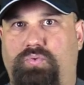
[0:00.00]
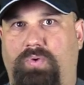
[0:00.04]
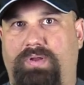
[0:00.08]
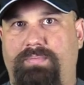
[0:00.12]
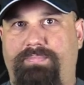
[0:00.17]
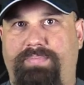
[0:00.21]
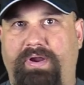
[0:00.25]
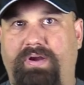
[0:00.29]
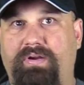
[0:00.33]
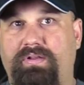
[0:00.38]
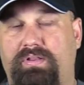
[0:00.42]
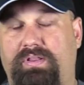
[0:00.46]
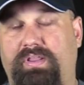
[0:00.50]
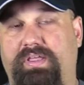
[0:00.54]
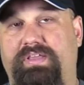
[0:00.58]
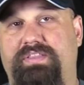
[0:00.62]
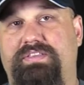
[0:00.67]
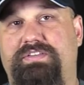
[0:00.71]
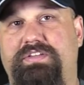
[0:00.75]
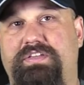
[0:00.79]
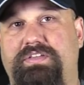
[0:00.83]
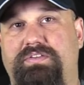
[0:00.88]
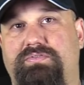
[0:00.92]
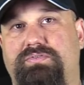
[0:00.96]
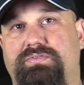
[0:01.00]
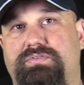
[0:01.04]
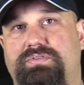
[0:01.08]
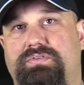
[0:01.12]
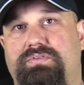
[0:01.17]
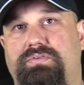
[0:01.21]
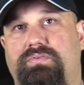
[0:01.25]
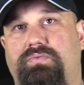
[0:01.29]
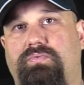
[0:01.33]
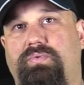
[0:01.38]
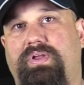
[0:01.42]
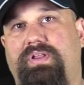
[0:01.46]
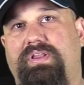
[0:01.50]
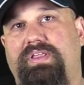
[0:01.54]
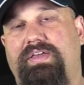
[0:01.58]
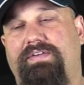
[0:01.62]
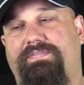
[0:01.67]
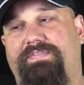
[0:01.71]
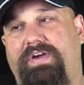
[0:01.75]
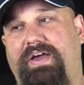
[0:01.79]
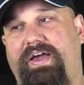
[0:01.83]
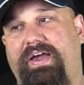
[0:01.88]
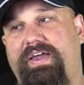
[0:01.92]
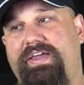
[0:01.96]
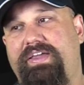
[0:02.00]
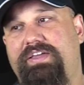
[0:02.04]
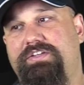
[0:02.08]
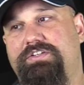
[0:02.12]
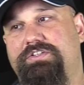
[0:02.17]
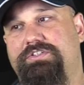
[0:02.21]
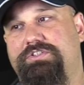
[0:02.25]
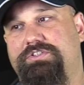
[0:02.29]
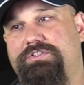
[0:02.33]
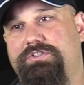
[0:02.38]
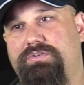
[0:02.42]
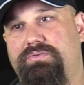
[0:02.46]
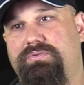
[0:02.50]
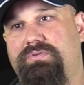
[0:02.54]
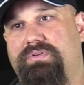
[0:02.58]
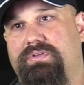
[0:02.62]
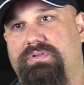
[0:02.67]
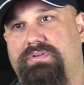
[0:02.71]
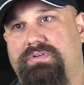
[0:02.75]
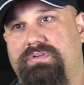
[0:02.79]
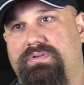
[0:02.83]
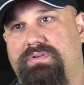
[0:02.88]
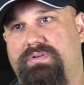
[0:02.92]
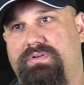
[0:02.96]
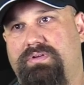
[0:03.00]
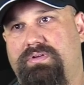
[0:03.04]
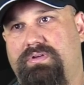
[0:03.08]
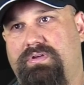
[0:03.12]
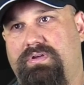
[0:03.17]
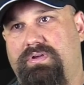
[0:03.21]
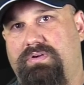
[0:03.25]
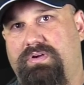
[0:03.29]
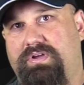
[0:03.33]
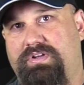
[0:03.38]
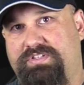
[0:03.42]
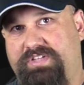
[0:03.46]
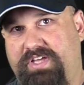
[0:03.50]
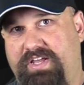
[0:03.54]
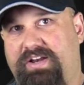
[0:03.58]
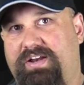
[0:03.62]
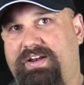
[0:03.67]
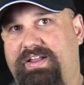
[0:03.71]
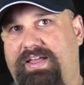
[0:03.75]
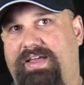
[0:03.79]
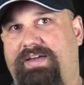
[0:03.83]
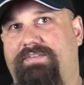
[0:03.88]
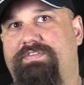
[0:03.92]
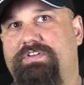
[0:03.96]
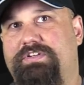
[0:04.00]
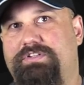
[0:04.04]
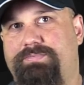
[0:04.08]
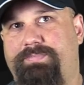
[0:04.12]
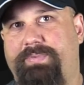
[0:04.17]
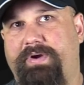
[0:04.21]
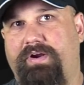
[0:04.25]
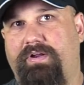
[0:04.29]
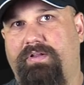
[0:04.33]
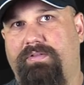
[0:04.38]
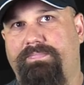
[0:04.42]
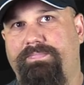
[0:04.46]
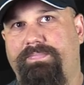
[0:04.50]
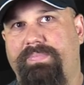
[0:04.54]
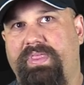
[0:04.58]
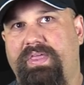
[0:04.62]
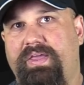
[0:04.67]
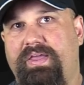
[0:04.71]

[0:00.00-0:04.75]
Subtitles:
what barrel length to use. Well, if I shoot a 10.5 inch barrel,